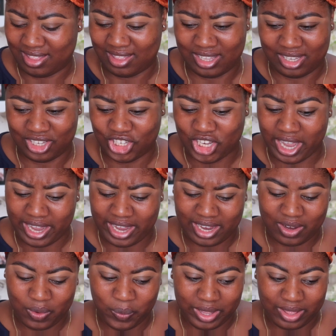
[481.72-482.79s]
this
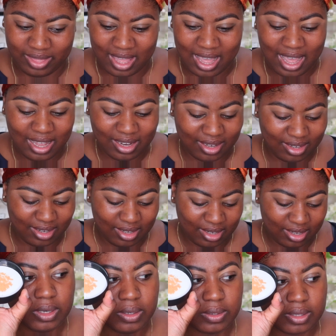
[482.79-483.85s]
shade with that.
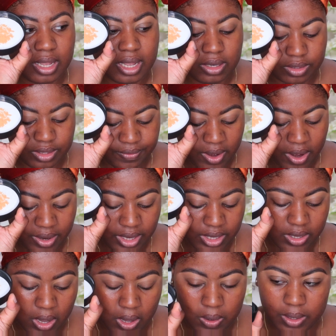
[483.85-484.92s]
What it looks like, it looks very
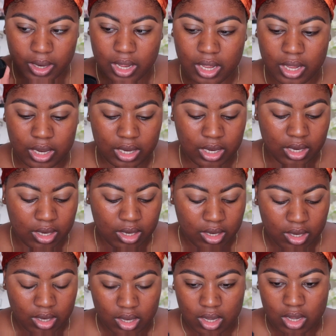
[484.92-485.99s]
golden.
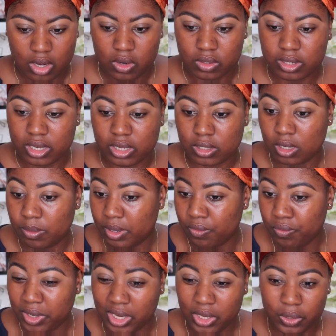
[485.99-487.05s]
Looks like it's going to be a
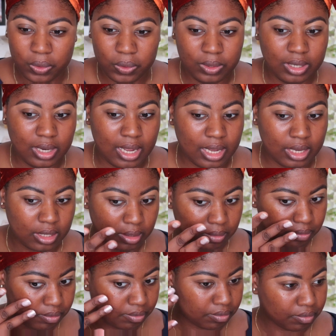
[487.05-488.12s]
really good, like,
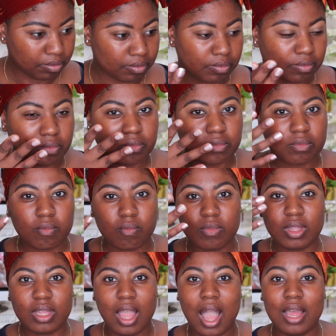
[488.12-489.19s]

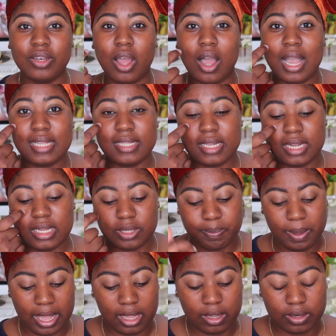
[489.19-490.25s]
under eye setting
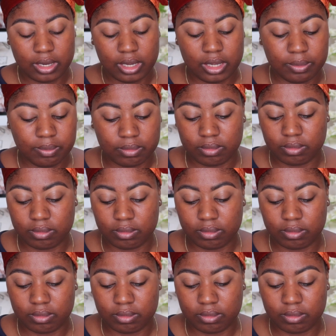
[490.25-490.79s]
powder